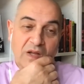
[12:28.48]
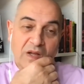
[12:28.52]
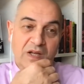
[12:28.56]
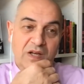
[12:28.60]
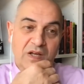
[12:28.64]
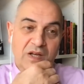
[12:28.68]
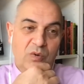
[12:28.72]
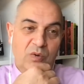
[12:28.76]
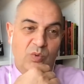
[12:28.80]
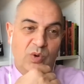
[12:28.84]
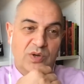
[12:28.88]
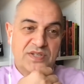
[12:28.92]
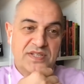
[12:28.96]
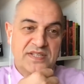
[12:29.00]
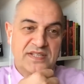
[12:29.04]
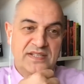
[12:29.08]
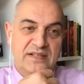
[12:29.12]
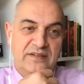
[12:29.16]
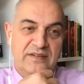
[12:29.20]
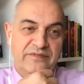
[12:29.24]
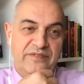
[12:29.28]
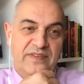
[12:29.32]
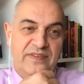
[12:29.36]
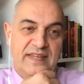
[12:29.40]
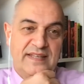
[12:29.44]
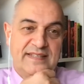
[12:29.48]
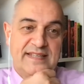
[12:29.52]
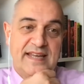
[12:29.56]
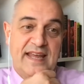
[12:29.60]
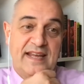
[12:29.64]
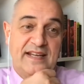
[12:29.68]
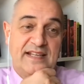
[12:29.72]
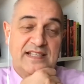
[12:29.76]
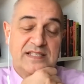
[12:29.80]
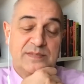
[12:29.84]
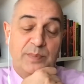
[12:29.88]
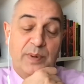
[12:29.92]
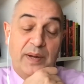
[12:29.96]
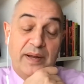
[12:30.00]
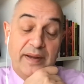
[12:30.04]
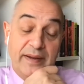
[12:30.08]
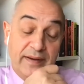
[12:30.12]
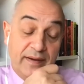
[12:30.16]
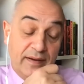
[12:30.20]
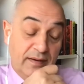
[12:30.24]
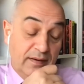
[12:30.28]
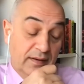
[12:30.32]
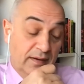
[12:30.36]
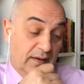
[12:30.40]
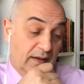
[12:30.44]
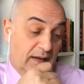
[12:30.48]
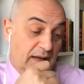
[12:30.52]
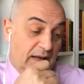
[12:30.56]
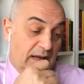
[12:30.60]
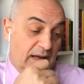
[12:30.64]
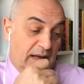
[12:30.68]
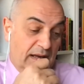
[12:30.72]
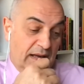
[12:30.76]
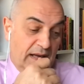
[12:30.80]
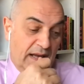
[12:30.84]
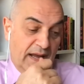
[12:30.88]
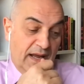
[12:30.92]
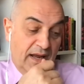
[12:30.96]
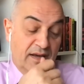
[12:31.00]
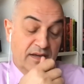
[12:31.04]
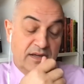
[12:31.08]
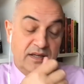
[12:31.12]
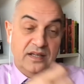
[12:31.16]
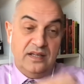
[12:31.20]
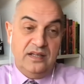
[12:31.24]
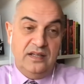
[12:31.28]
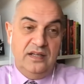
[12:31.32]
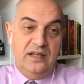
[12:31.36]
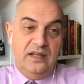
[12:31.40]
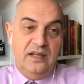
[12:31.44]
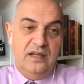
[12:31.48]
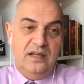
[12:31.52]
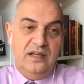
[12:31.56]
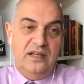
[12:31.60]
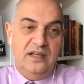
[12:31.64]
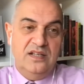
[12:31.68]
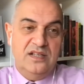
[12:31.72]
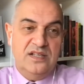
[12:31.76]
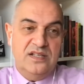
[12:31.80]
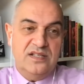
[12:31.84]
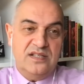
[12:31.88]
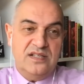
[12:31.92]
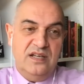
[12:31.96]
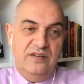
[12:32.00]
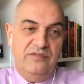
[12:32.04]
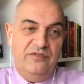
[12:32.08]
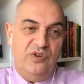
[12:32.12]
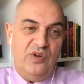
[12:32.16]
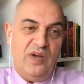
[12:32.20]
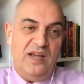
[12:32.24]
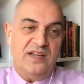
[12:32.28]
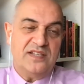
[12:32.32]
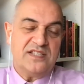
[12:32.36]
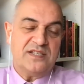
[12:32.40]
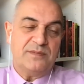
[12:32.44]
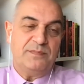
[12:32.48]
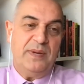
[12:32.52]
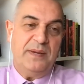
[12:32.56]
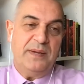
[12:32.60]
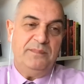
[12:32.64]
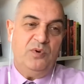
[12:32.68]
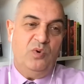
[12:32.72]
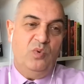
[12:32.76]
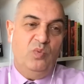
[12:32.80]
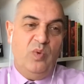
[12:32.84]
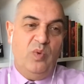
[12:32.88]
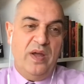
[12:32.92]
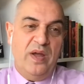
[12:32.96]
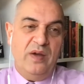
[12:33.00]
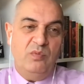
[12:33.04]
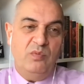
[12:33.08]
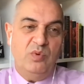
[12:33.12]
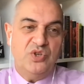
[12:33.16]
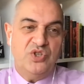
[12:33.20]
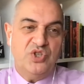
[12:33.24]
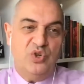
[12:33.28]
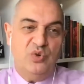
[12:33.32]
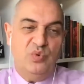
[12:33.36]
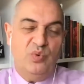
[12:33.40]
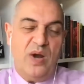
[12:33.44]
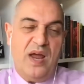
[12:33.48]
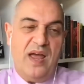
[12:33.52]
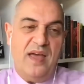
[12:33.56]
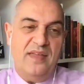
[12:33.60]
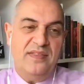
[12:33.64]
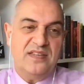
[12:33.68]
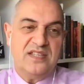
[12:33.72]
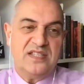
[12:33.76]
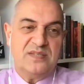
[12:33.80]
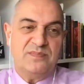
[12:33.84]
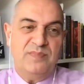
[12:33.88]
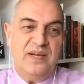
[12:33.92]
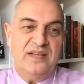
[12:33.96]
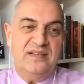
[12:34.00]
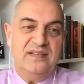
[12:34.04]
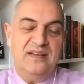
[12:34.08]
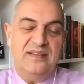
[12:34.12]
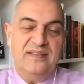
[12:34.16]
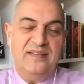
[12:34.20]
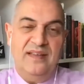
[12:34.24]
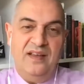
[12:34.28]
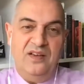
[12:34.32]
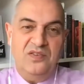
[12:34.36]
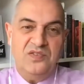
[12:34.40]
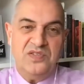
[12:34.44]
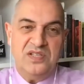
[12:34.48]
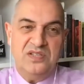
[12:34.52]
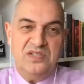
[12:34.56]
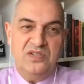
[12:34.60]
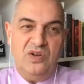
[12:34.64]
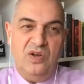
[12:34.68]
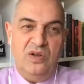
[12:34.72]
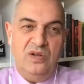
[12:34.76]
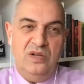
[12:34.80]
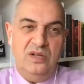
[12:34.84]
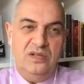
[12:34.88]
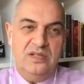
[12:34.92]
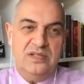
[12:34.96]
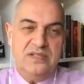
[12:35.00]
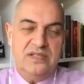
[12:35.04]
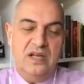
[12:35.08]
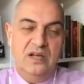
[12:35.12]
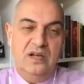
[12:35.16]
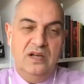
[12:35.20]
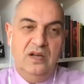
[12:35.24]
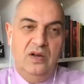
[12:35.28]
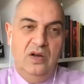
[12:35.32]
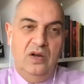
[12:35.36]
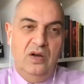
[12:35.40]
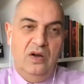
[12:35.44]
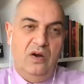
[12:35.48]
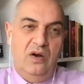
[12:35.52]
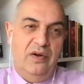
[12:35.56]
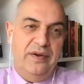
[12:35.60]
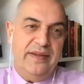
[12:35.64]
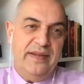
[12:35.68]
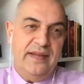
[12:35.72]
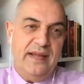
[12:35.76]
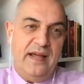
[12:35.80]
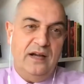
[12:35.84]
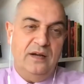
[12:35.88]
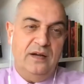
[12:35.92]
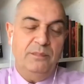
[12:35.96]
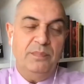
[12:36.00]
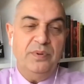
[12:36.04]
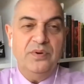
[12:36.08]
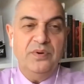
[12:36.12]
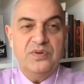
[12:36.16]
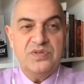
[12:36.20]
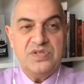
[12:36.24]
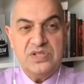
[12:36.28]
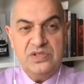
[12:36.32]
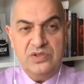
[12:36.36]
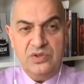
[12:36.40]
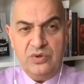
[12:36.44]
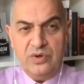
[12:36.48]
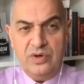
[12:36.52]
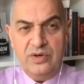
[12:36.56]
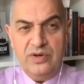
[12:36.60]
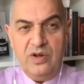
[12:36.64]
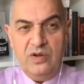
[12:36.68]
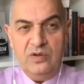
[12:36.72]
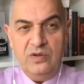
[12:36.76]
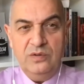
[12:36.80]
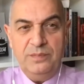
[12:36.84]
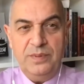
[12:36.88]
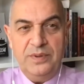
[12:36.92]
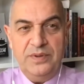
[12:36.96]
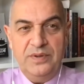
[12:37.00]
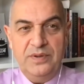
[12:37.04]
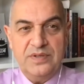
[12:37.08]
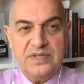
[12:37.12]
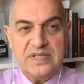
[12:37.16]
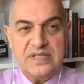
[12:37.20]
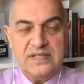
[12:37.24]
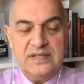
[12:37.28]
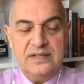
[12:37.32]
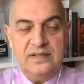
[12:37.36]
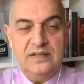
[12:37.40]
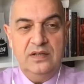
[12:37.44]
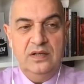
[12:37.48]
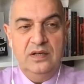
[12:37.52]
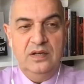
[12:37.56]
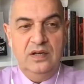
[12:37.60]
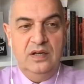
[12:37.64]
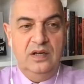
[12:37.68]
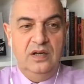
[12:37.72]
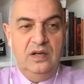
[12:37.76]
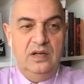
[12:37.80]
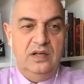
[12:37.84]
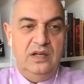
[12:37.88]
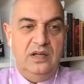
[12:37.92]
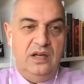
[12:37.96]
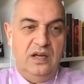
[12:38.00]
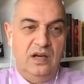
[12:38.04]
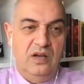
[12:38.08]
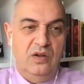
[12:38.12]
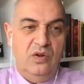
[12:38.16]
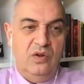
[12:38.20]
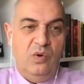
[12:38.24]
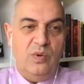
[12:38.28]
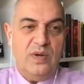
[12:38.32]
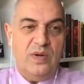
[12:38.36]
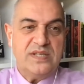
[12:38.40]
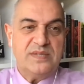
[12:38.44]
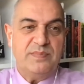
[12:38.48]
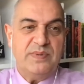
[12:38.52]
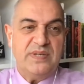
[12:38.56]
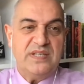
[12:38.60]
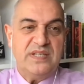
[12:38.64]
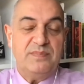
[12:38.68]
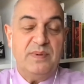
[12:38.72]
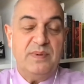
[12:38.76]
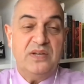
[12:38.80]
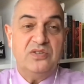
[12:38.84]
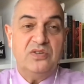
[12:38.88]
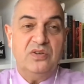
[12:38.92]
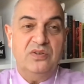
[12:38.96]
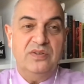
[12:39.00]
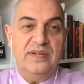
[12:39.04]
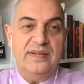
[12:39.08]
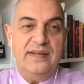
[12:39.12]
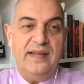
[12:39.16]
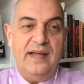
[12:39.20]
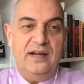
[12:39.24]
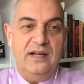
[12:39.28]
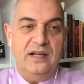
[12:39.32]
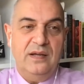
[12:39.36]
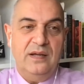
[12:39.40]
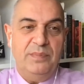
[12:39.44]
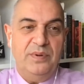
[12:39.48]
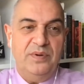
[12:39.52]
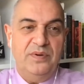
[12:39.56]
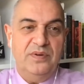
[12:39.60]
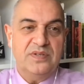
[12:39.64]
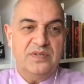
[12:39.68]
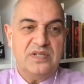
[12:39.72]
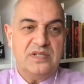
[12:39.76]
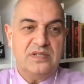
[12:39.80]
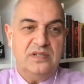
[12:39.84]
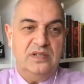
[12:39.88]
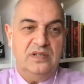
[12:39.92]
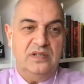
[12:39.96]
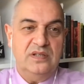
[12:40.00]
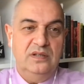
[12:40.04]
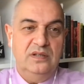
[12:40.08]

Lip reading: What's in it for the taxpayer? And here is, if you ask people, where would you rather spend $1,000 on a young person or an old person, it'll always be spent on the younger person.